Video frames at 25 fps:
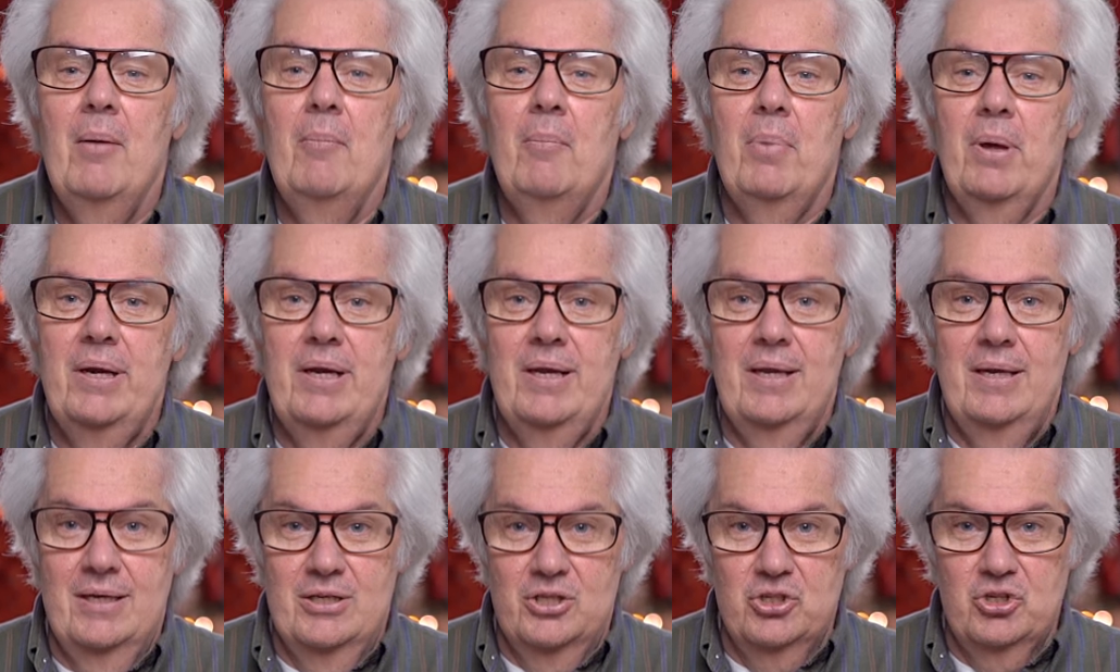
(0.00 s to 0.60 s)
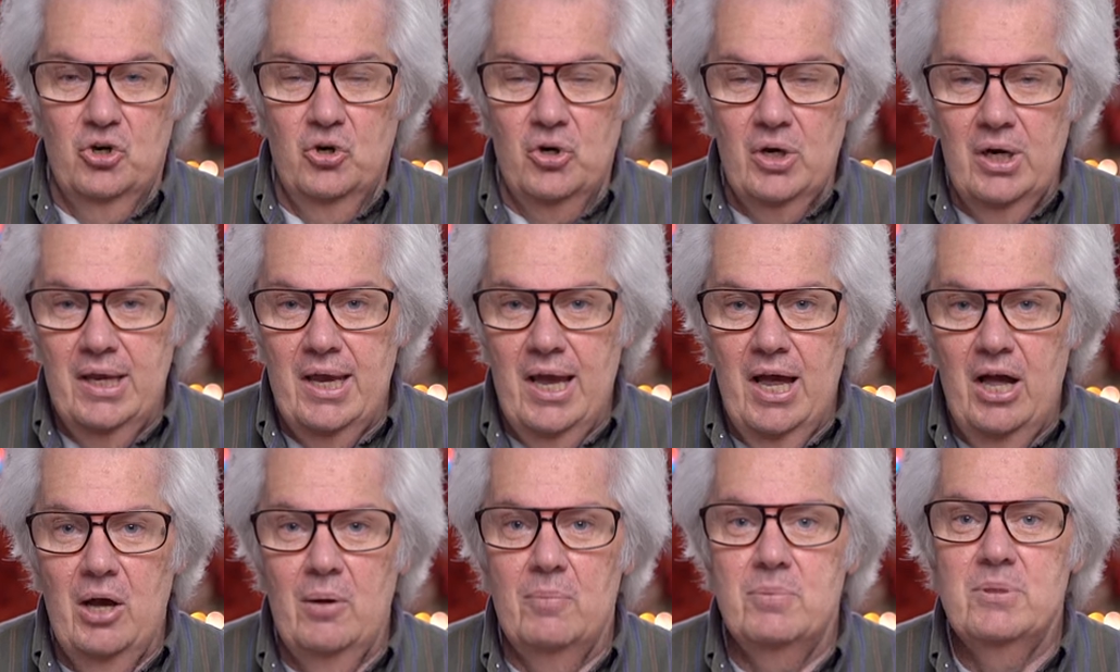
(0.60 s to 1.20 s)
but it
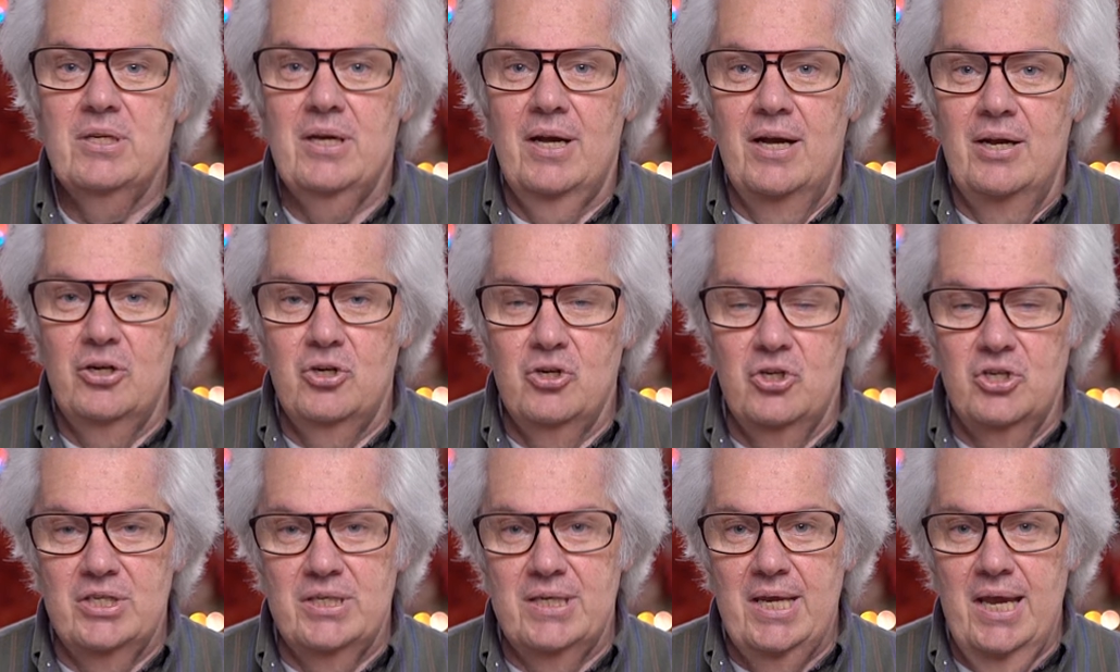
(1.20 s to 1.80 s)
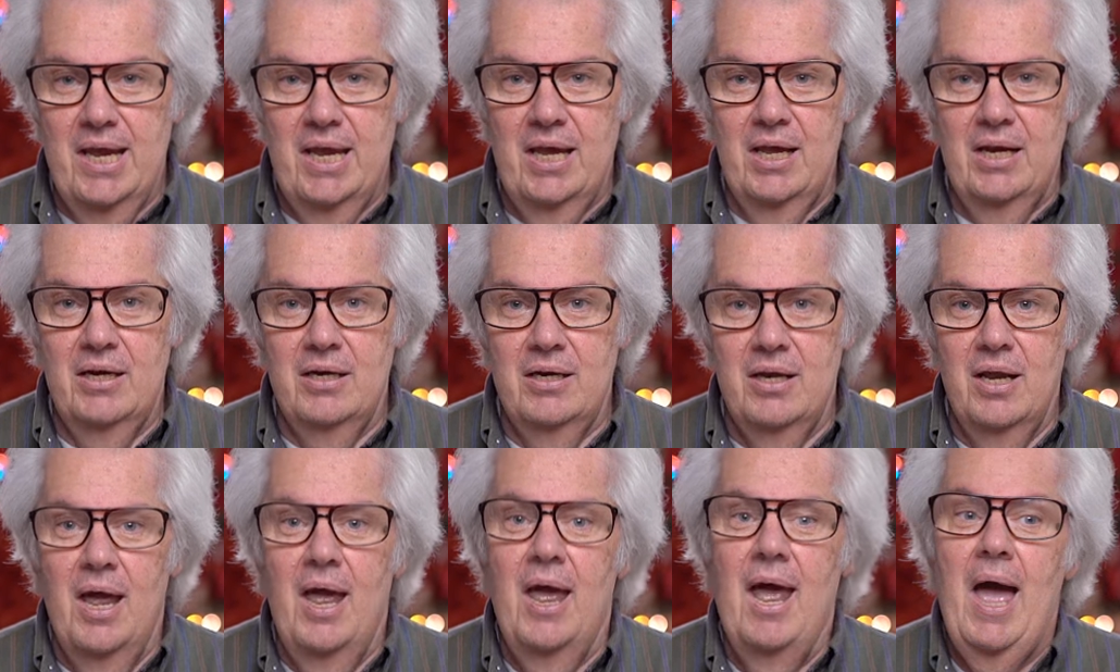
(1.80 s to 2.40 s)
certainly helps to
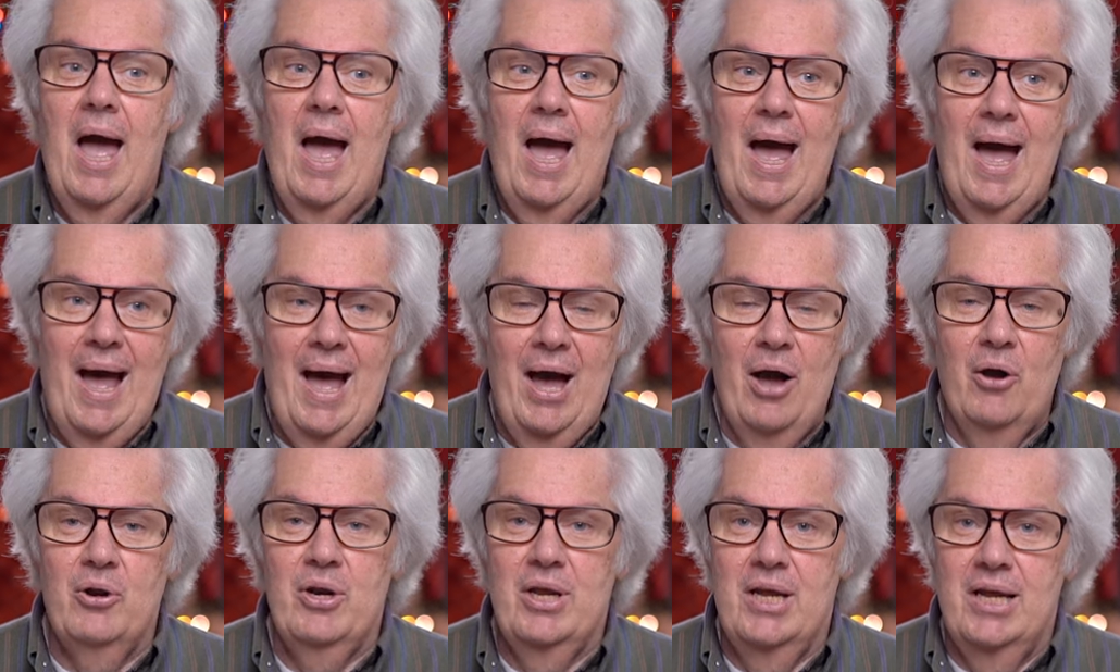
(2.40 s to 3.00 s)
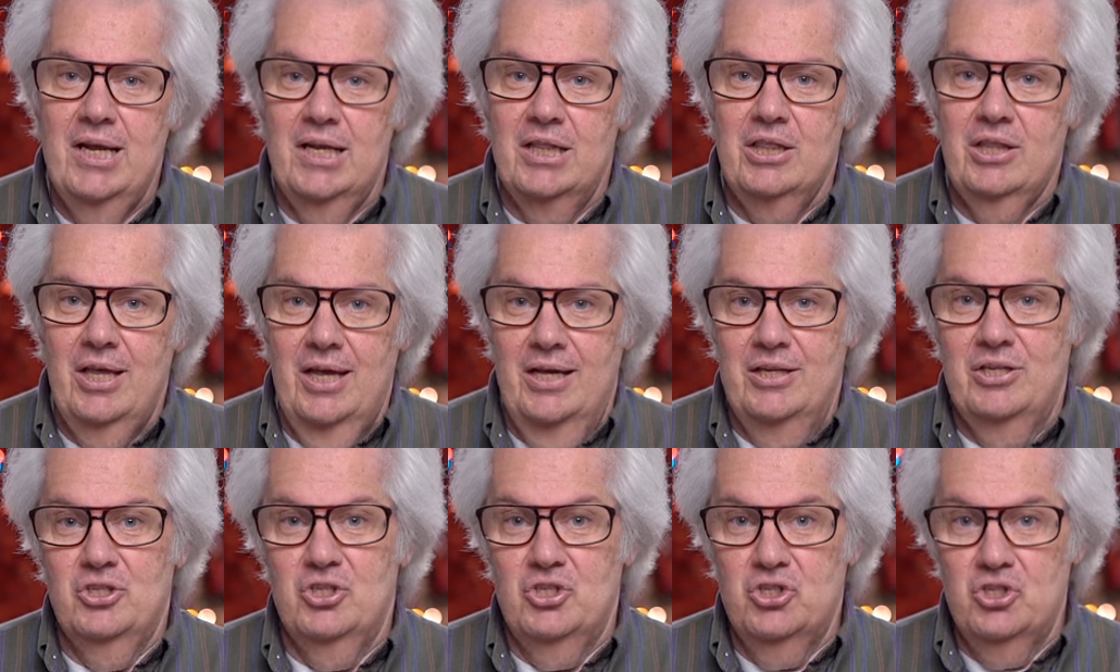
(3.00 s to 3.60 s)
understand how to get
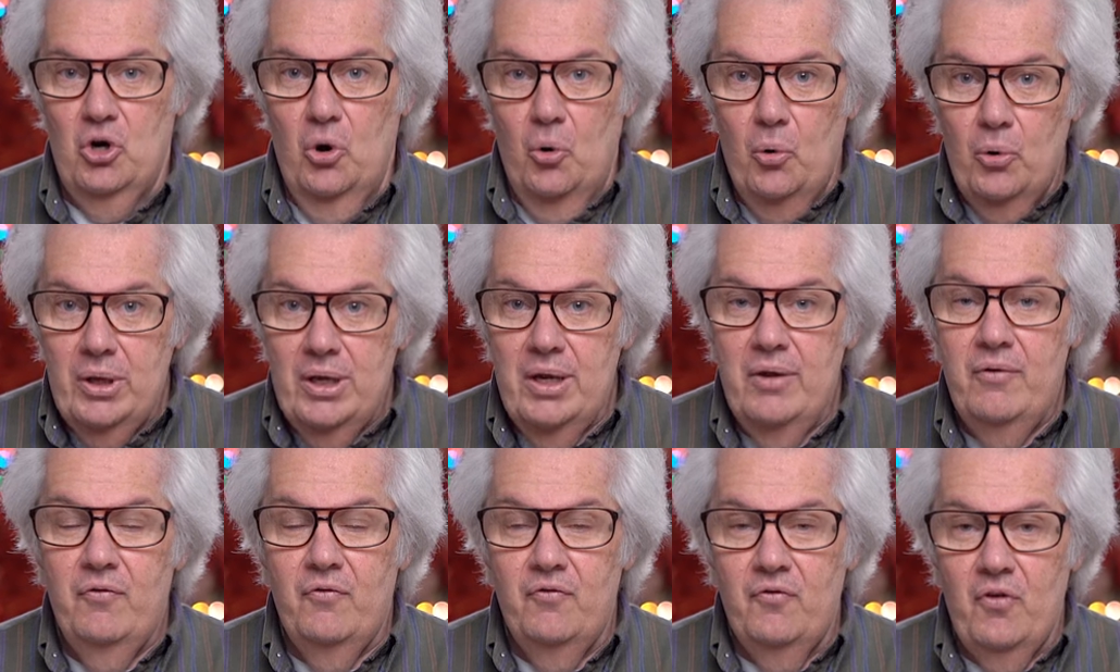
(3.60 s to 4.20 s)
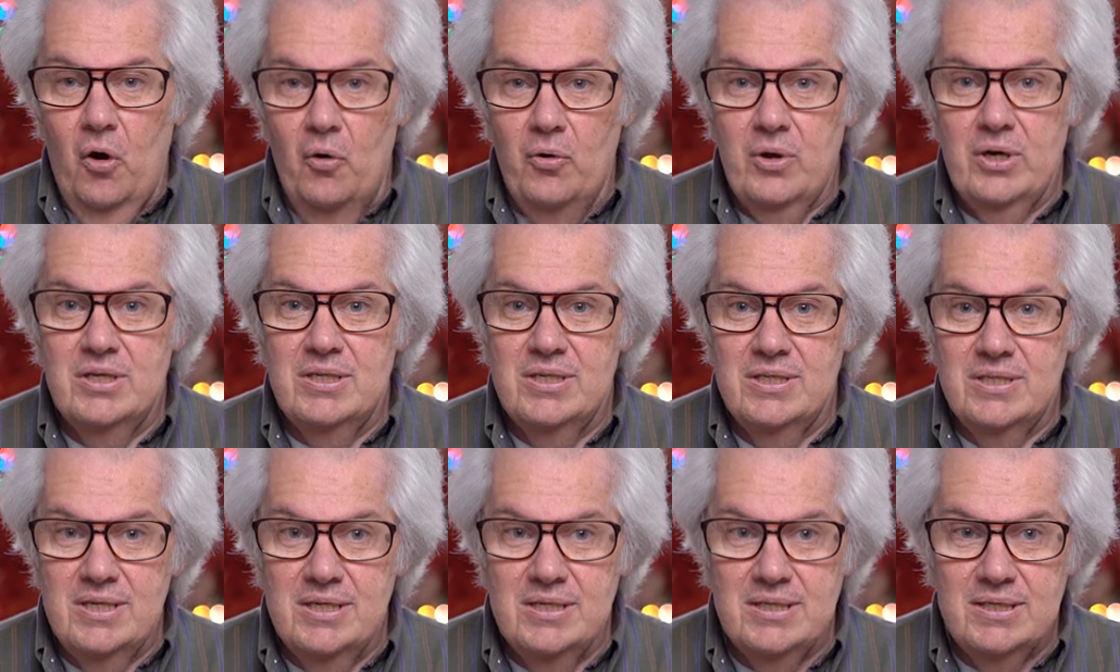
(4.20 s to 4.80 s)
that Sony
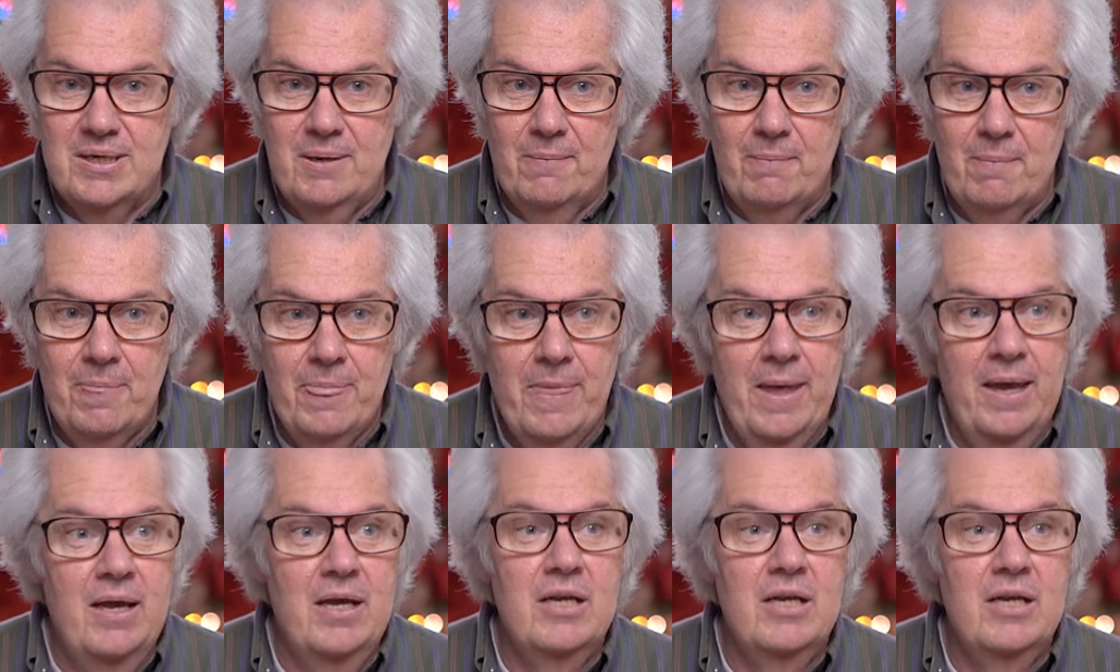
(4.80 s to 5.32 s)
focus system